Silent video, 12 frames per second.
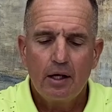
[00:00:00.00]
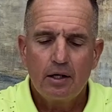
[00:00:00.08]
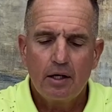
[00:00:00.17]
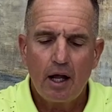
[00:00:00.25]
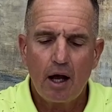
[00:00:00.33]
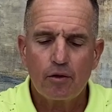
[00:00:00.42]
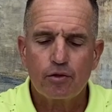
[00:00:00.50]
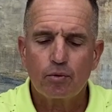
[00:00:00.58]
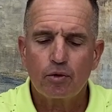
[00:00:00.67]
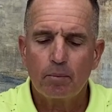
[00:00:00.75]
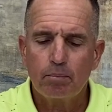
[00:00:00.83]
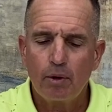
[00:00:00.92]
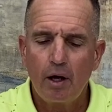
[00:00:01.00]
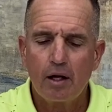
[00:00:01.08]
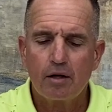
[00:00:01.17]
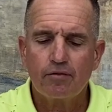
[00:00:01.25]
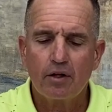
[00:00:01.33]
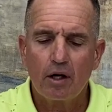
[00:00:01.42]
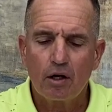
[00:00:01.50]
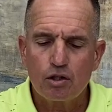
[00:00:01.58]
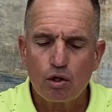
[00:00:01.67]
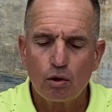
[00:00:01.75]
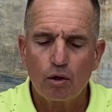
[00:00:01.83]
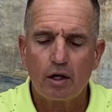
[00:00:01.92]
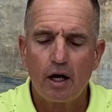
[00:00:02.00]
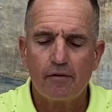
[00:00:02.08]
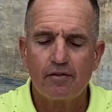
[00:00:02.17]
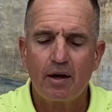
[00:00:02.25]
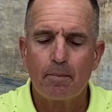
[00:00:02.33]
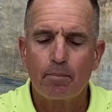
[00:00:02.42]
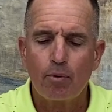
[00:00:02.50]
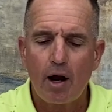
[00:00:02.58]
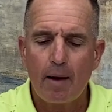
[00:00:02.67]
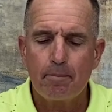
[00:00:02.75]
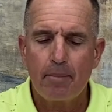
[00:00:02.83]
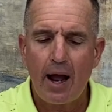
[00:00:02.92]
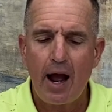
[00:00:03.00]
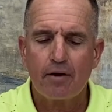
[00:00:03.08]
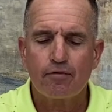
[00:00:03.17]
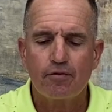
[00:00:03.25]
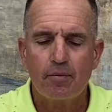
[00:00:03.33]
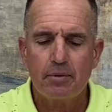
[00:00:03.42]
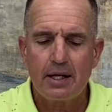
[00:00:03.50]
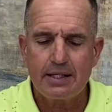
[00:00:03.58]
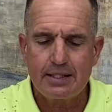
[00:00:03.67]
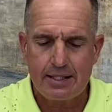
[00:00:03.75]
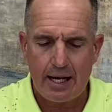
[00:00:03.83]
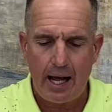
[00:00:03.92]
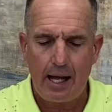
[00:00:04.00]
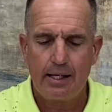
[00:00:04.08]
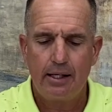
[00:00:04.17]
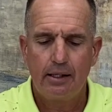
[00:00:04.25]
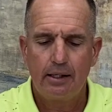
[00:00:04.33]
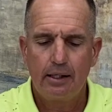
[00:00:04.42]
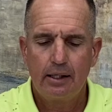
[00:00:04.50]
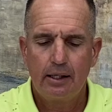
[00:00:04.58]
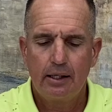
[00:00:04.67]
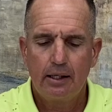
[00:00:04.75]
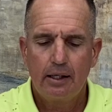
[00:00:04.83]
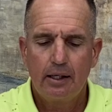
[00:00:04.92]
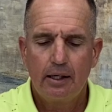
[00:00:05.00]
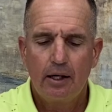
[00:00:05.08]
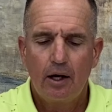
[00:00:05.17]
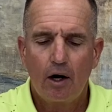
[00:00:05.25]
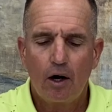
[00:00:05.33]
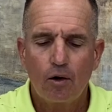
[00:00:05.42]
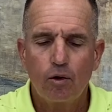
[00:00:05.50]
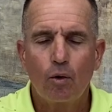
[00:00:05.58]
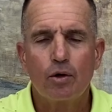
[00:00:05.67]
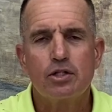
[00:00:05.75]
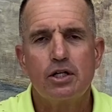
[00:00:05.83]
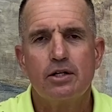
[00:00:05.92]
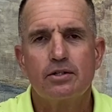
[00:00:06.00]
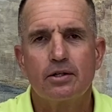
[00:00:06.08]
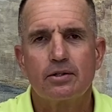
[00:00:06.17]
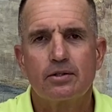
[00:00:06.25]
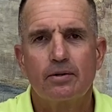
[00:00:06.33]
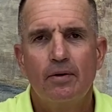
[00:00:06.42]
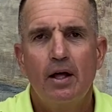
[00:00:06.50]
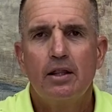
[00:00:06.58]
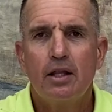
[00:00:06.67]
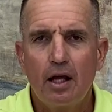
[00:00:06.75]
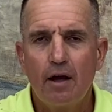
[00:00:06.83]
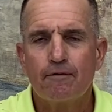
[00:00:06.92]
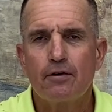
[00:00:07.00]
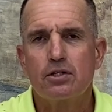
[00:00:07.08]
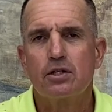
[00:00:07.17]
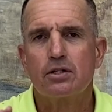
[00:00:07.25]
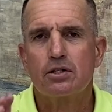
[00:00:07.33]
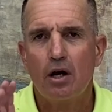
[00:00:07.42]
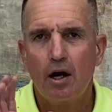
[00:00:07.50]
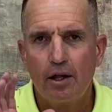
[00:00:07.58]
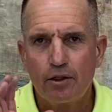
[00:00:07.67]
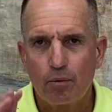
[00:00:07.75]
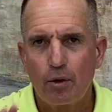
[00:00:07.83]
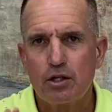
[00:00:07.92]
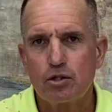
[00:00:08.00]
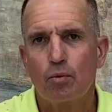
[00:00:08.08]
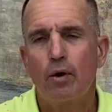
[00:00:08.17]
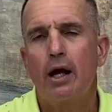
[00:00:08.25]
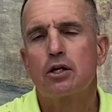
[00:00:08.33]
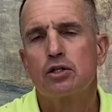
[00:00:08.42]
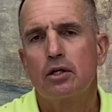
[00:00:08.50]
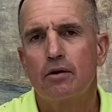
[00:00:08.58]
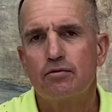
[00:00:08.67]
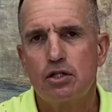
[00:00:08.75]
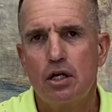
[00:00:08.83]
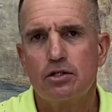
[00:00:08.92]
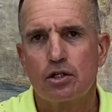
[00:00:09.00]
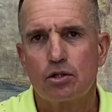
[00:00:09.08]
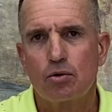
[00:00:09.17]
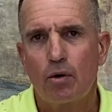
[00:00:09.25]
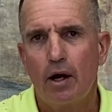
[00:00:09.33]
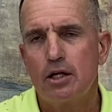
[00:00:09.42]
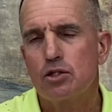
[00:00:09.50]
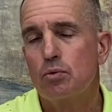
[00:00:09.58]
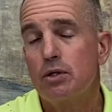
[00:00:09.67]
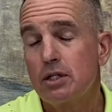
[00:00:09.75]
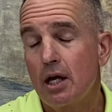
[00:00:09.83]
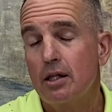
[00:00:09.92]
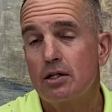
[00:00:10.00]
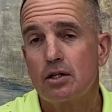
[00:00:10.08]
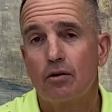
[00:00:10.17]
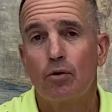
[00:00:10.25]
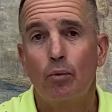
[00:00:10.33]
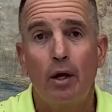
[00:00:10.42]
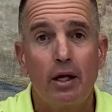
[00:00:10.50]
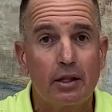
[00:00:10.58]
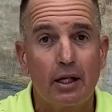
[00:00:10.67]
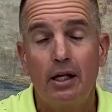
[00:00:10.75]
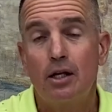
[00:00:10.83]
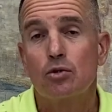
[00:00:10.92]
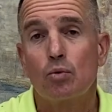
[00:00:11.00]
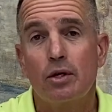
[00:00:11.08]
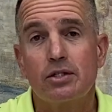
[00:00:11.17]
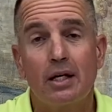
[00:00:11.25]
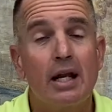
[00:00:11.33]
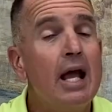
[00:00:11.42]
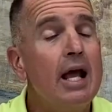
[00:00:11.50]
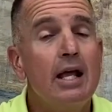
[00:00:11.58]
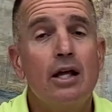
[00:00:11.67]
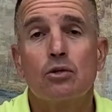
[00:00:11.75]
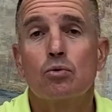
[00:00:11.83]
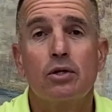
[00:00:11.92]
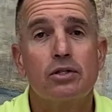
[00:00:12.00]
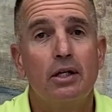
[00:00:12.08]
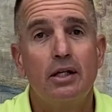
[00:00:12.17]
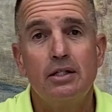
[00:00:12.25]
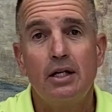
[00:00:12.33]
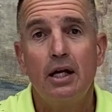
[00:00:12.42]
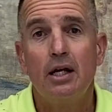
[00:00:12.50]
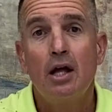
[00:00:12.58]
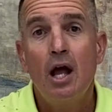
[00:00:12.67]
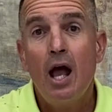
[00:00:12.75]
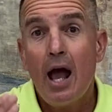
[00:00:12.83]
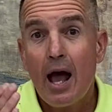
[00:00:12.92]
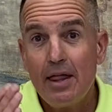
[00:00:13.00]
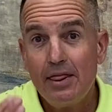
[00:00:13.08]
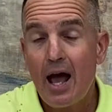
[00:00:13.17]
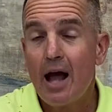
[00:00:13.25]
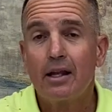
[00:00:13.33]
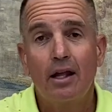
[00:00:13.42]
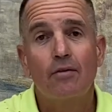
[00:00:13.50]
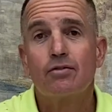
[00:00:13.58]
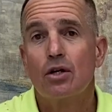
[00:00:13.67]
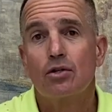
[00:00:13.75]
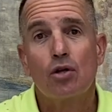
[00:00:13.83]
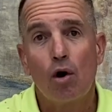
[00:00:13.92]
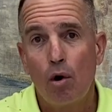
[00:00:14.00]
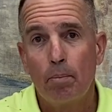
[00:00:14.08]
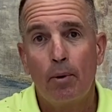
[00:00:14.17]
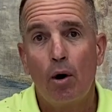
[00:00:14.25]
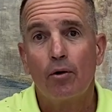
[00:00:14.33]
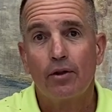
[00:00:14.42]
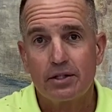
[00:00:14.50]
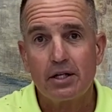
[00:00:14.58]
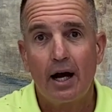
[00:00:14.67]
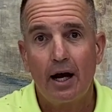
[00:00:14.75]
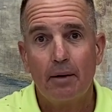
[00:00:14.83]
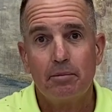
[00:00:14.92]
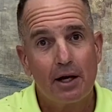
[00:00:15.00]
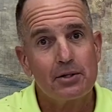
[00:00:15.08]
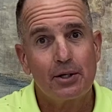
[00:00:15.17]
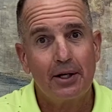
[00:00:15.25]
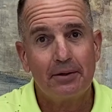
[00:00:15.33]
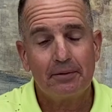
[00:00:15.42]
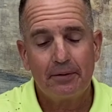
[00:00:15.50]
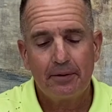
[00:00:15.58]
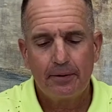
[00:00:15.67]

Now through the blood of the eternal covenant brought back from the dead, our Lord Jesus. The emphasis on the resurrection of Jesus Christ. We say this every week that he is risen. He is risen indeed. And that gives us hope all the time, doesn't it?